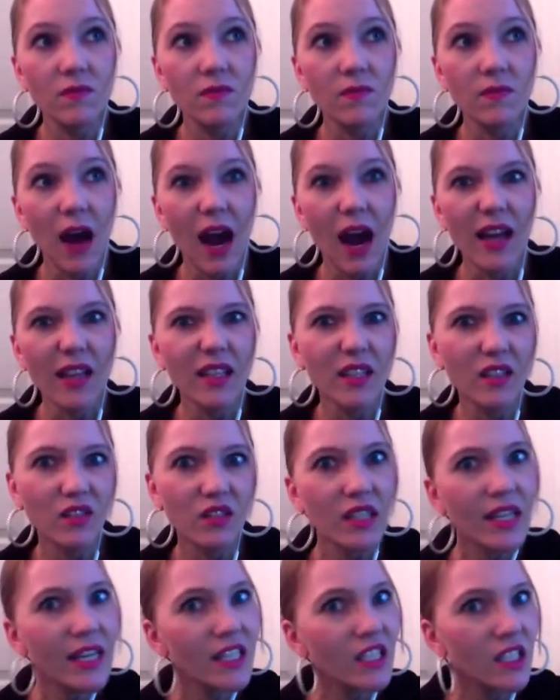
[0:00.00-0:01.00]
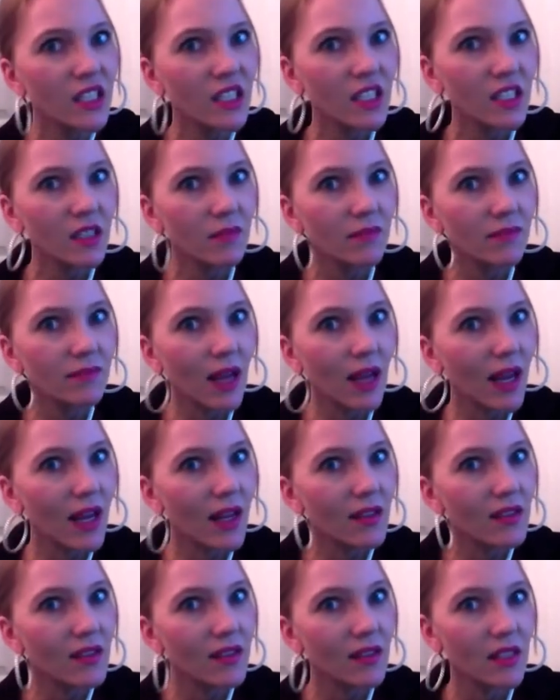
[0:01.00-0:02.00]
violent relationship, I
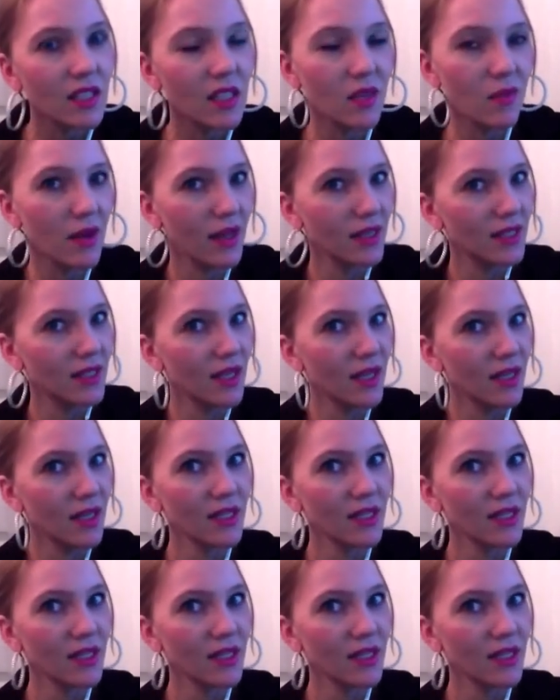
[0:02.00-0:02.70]
guess is the best thing